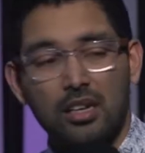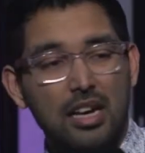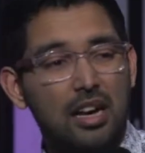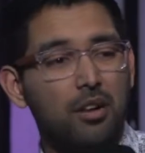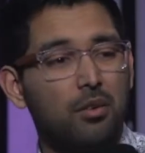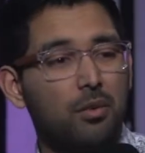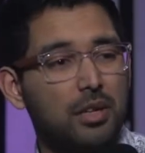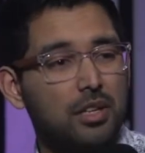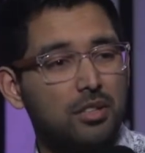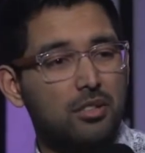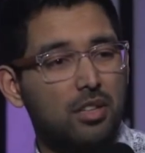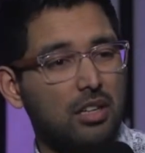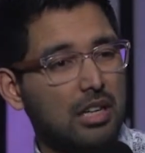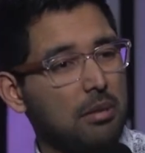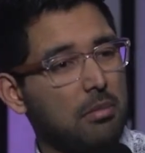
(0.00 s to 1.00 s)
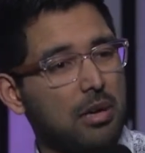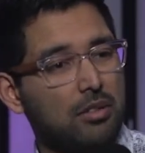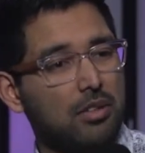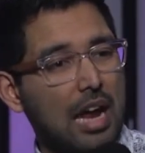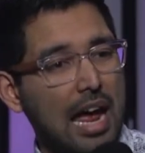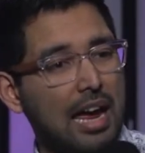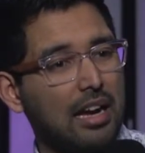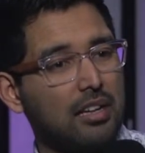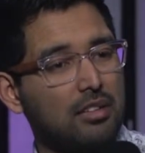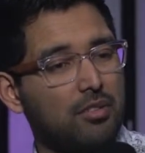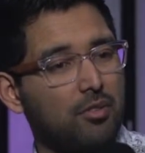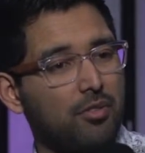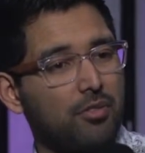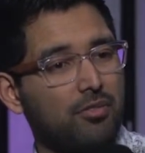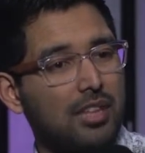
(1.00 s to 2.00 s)
Now, when you talk about
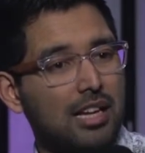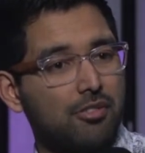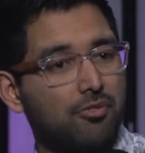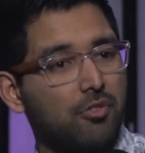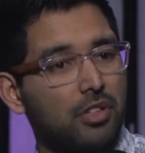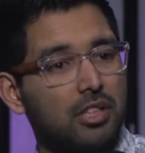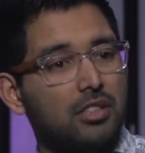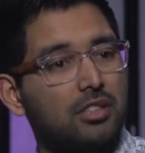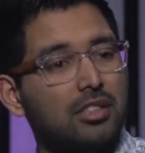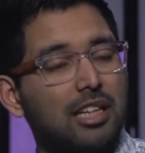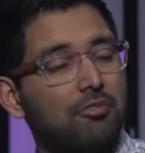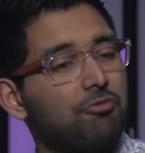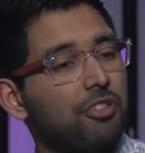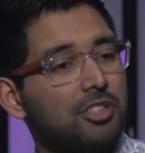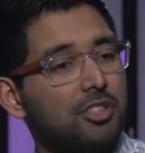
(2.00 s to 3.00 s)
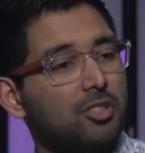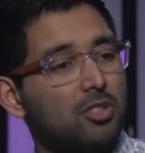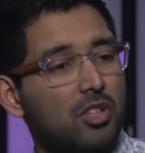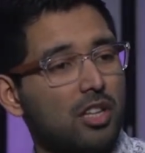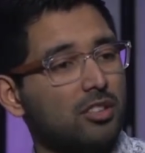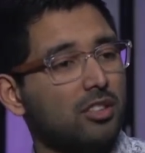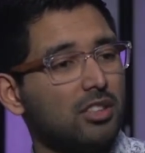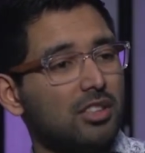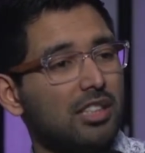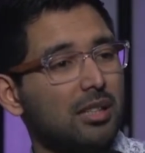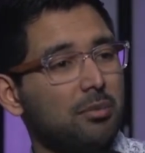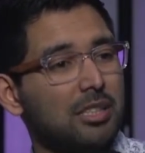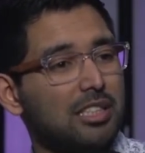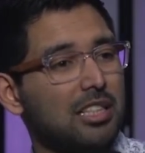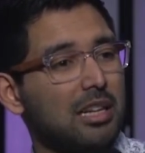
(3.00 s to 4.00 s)
that verse is not just
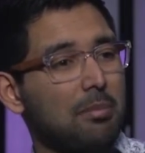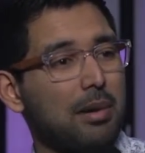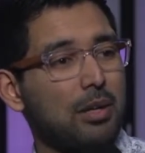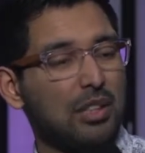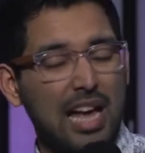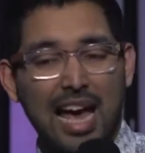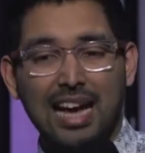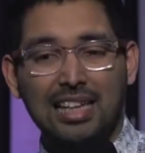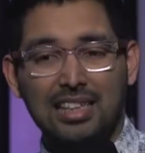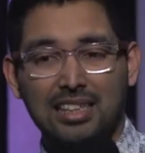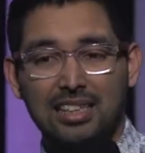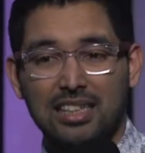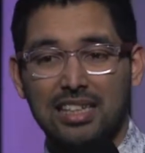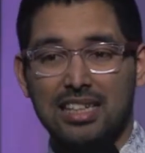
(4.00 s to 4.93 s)
limited about anger.